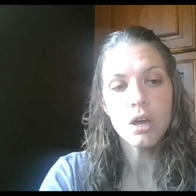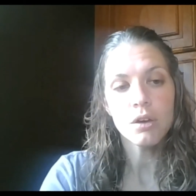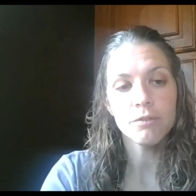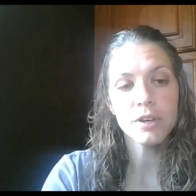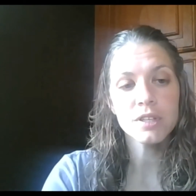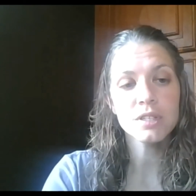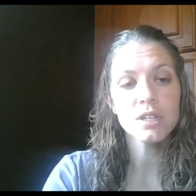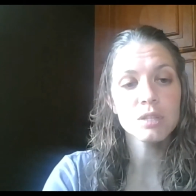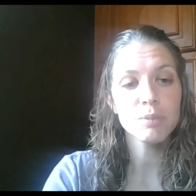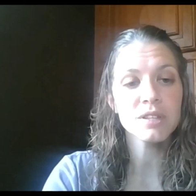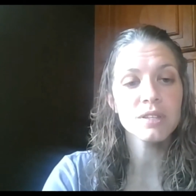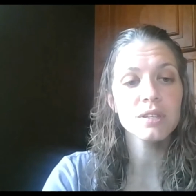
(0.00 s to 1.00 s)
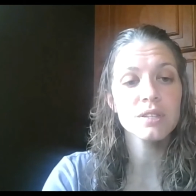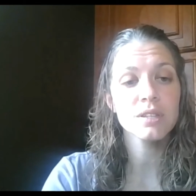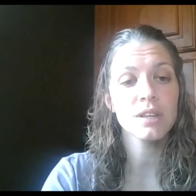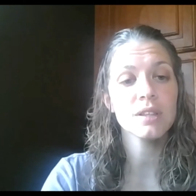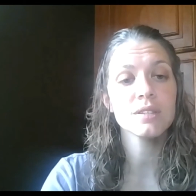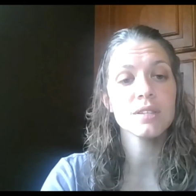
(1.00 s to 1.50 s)
Fixed expenses
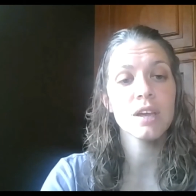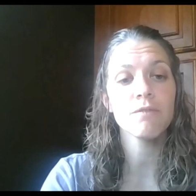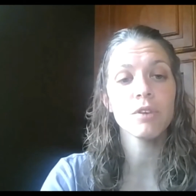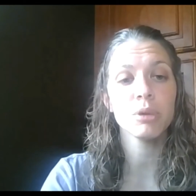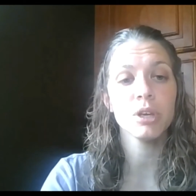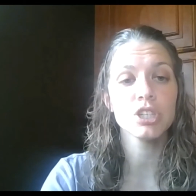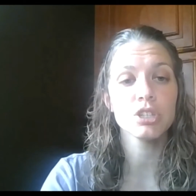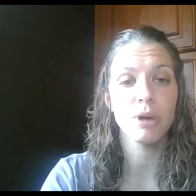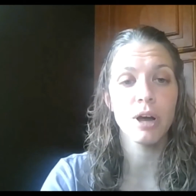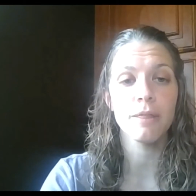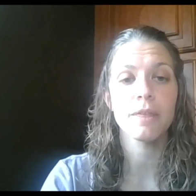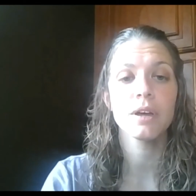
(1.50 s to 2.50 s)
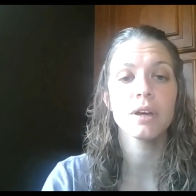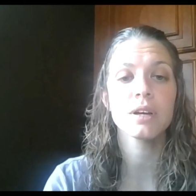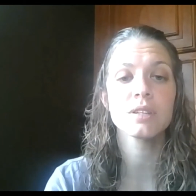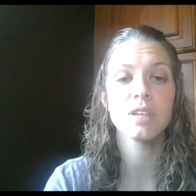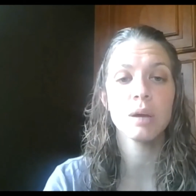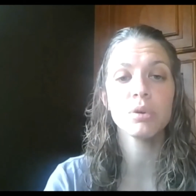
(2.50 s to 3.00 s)
stay the same from each month.
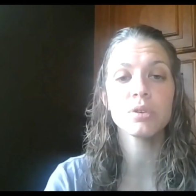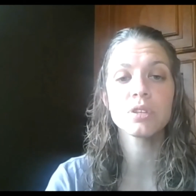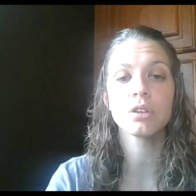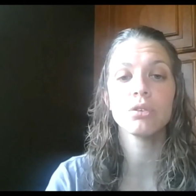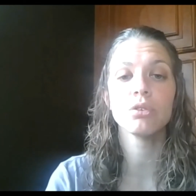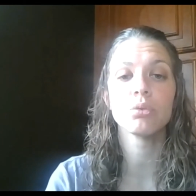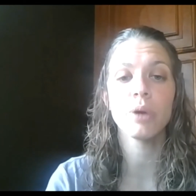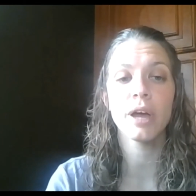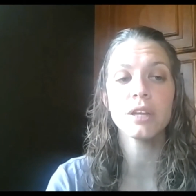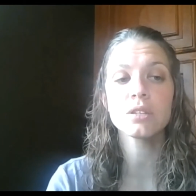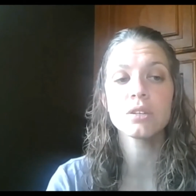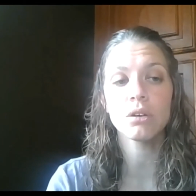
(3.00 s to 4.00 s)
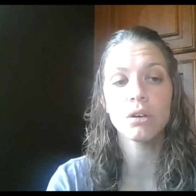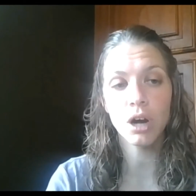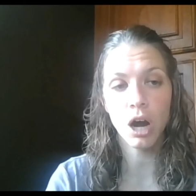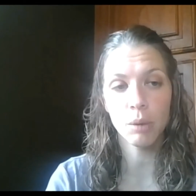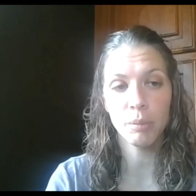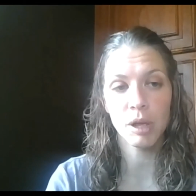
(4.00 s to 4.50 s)
Examples include rent or
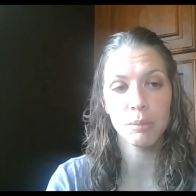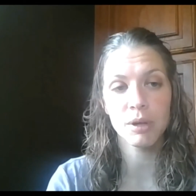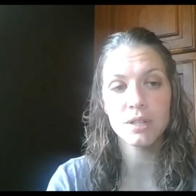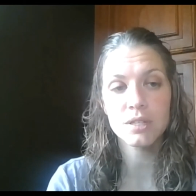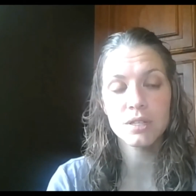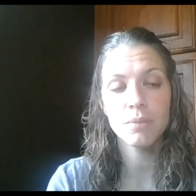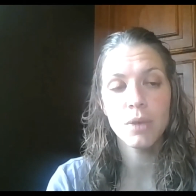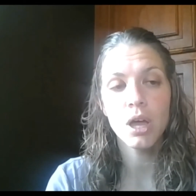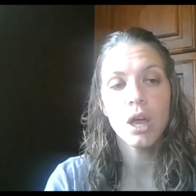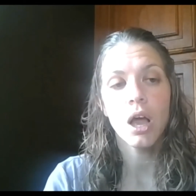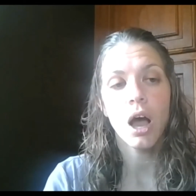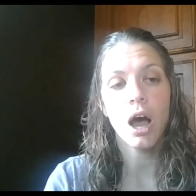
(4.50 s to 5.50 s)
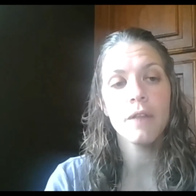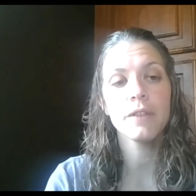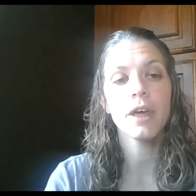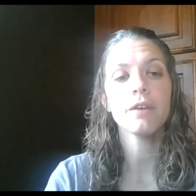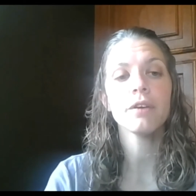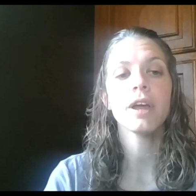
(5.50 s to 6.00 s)
car payments. On the
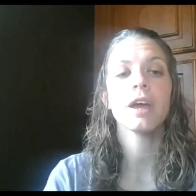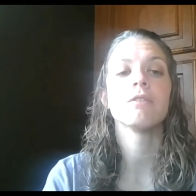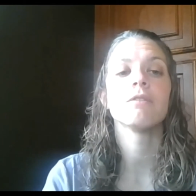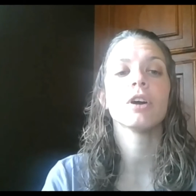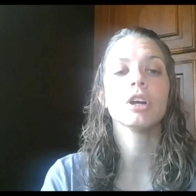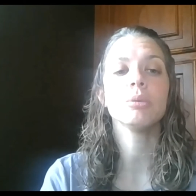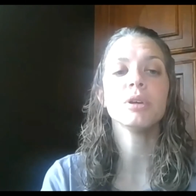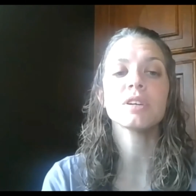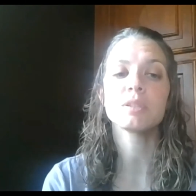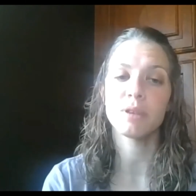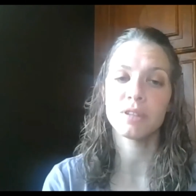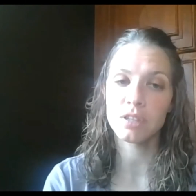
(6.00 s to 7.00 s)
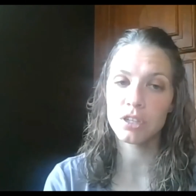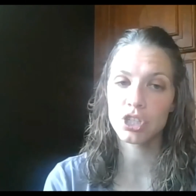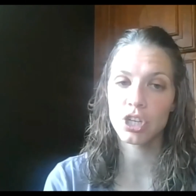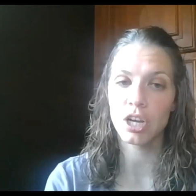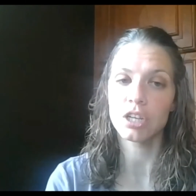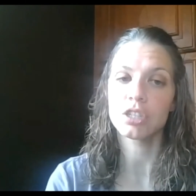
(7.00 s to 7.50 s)
other hand, variable expenses
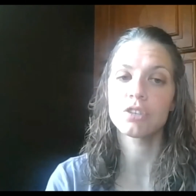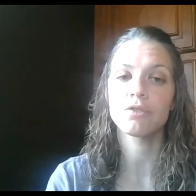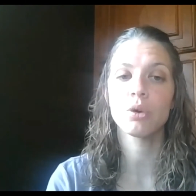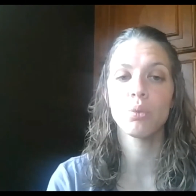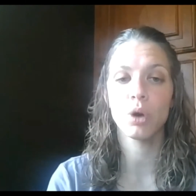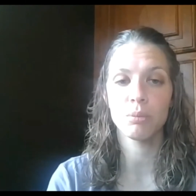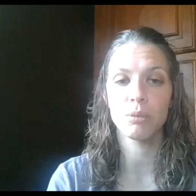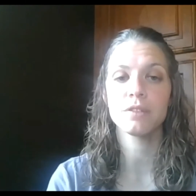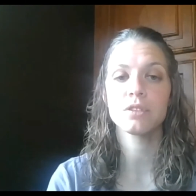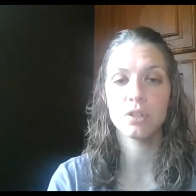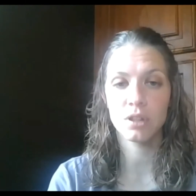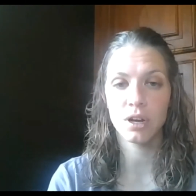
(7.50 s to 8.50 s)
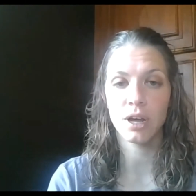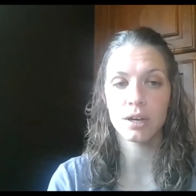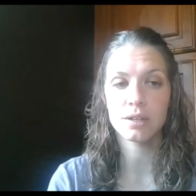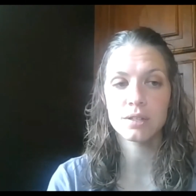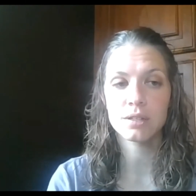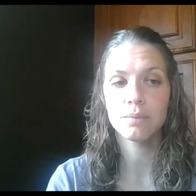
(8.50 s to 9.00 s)
change from one month to the
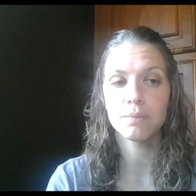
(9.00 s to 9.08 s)
next.